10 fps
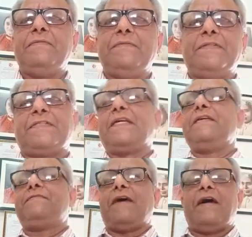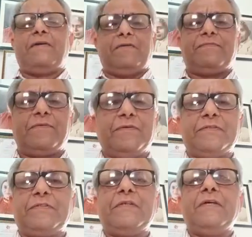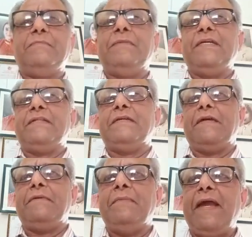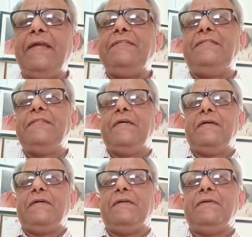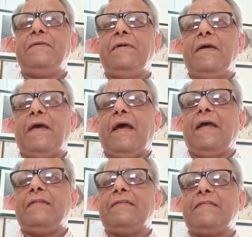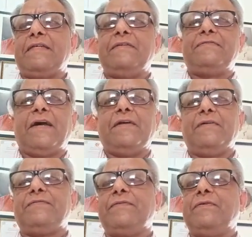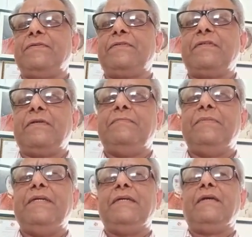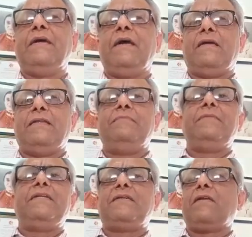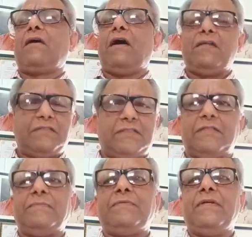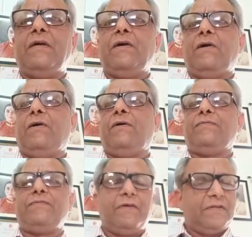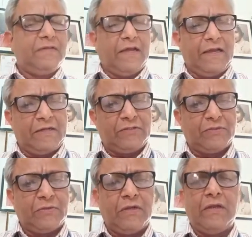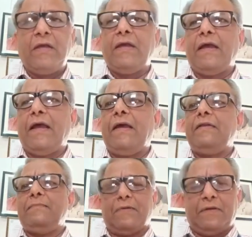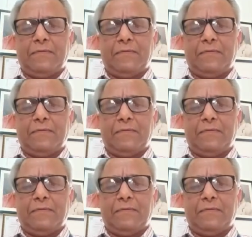The signifier, of course, being the image, and the signified, of course, being the mental concept of the actual animal.